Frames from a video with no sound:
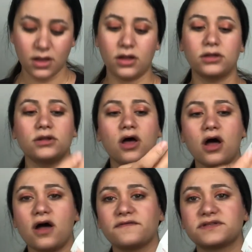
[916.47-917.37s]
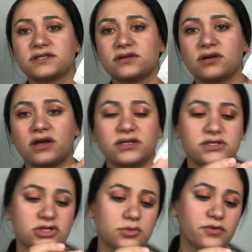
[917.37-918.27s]
Loft, I need
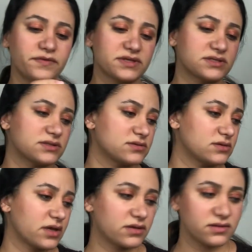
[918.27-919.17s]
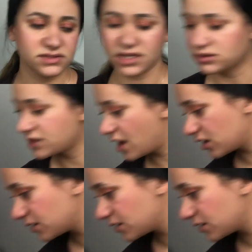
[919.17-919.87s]
to remove this, like the sale tag.